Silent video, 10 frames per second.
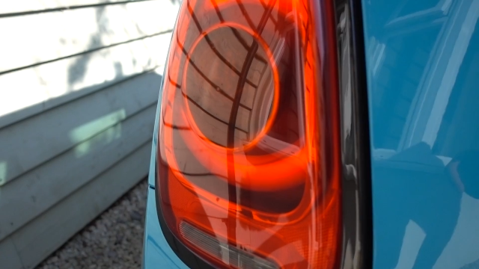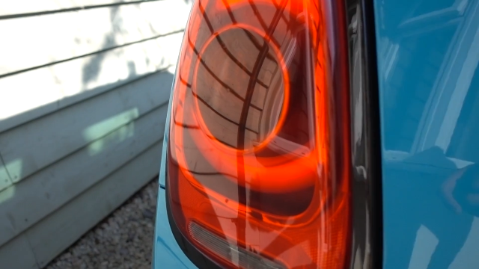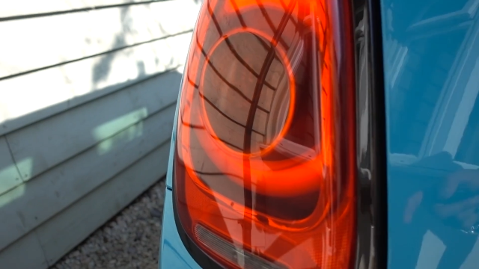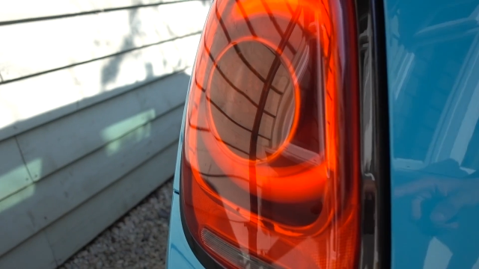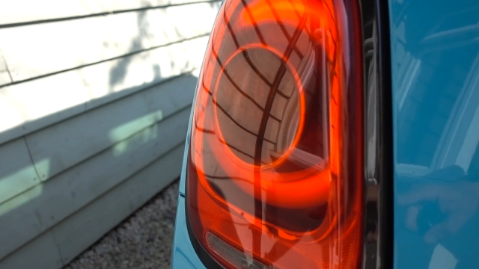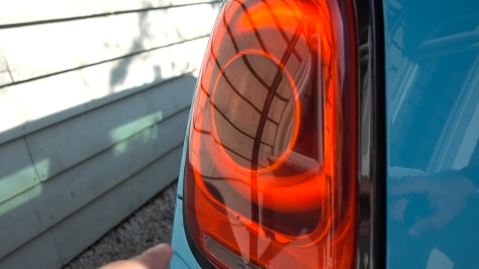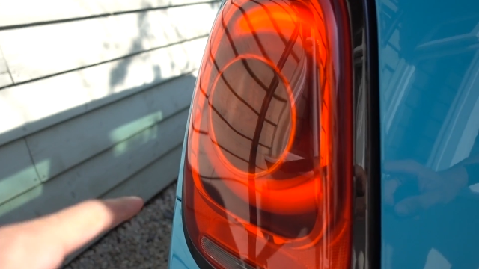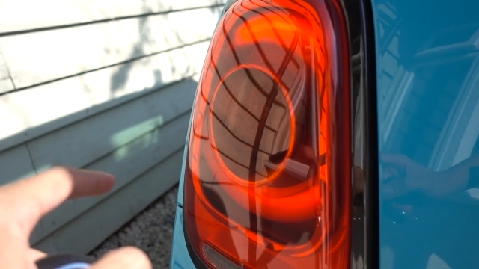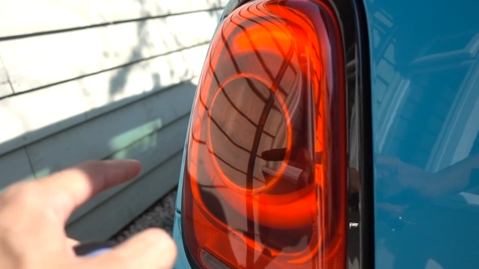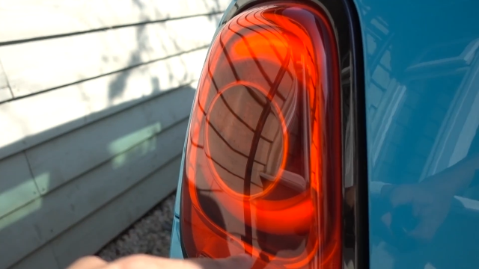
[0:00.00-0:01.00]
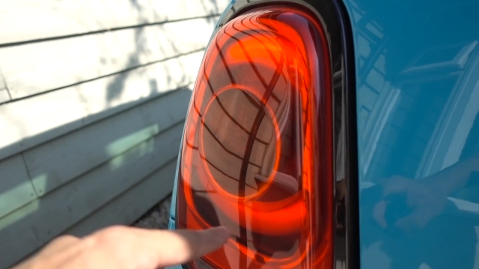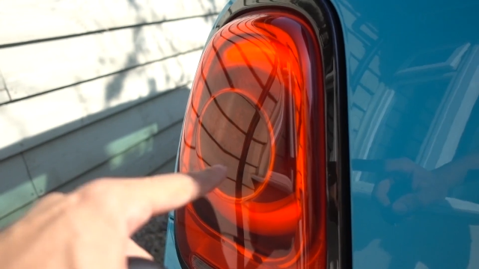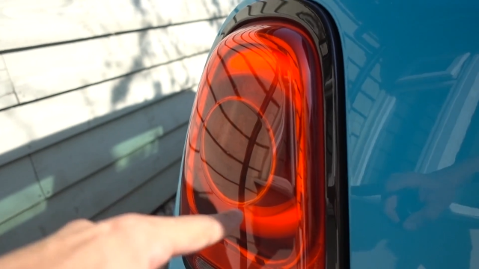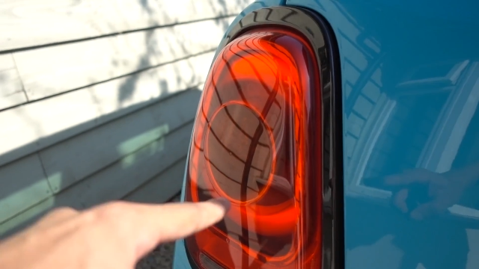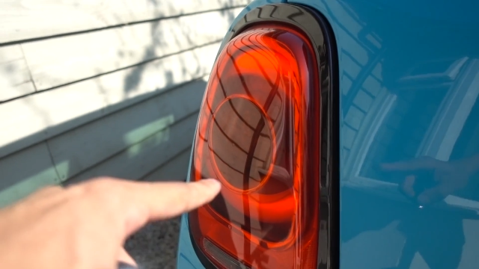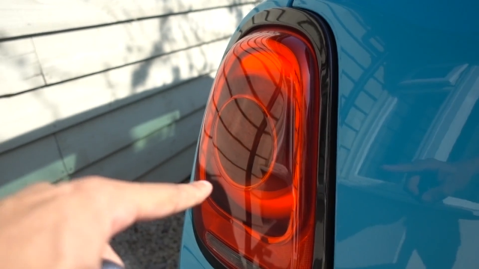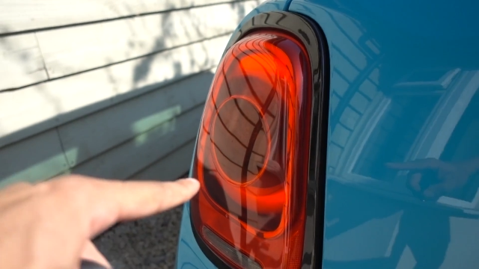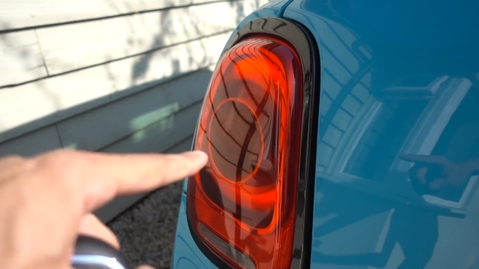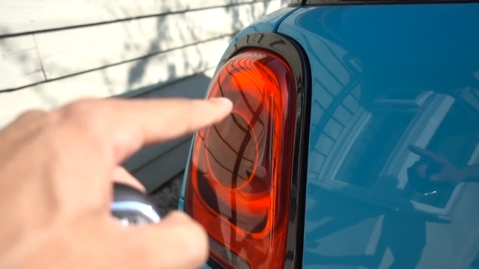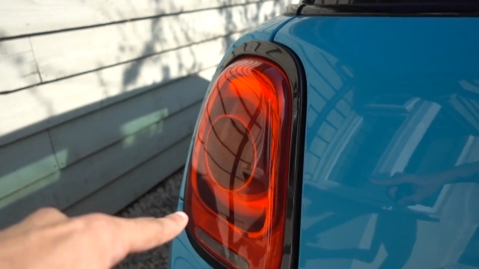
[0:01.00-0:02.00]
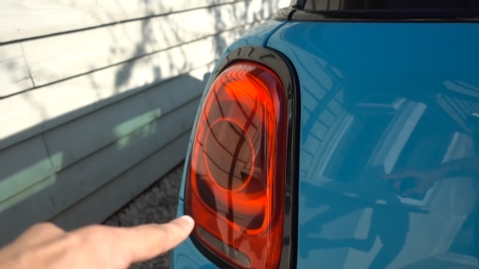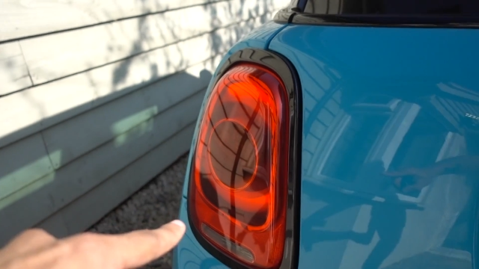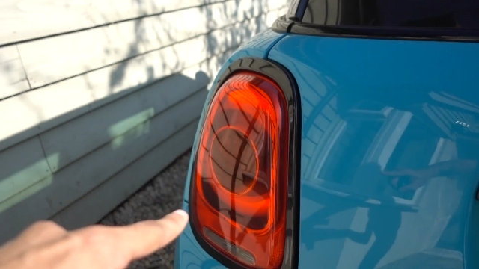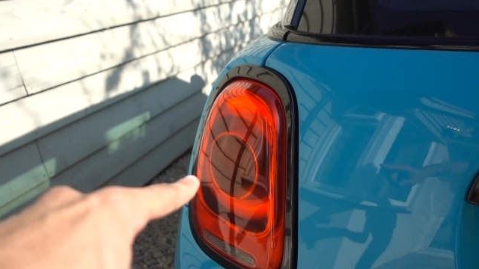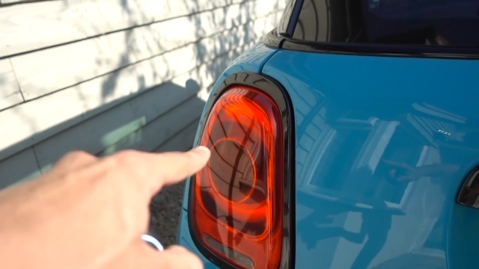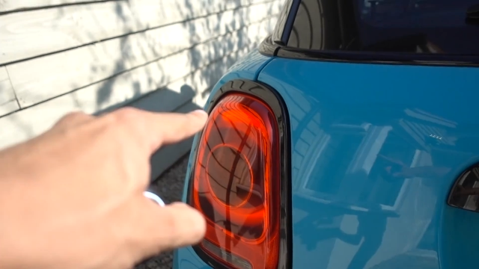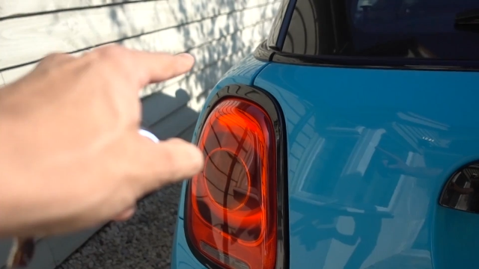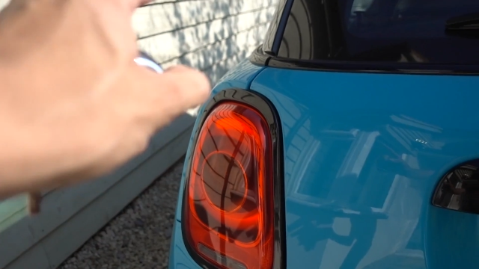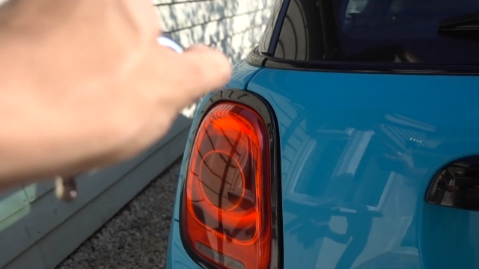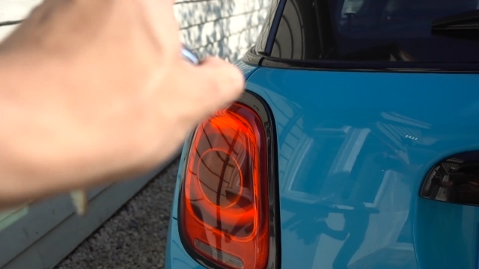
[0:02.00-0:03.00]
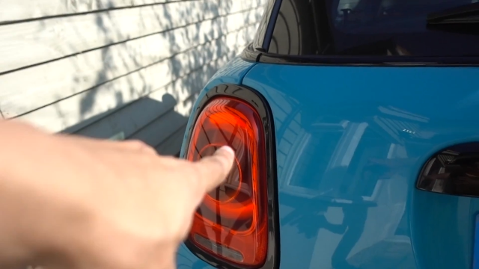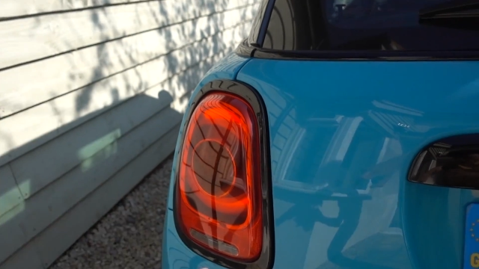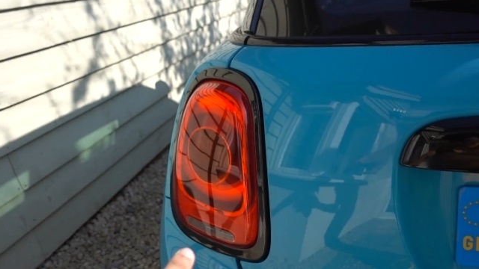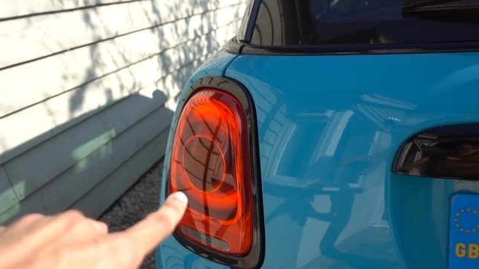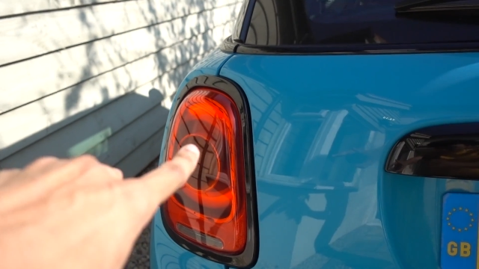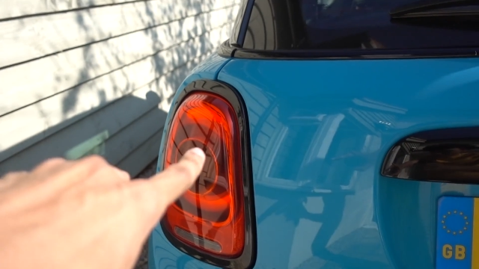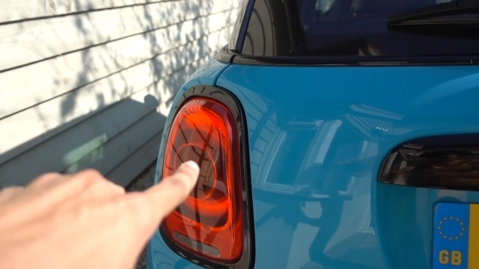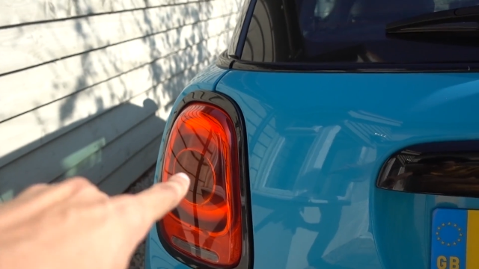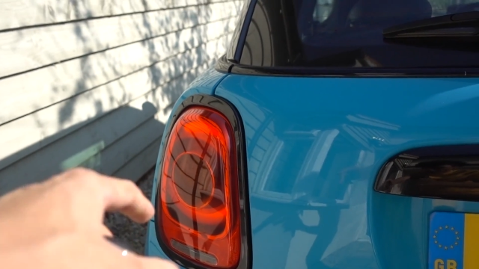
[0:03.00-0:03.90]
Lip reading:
Nobody's mouth can be seen.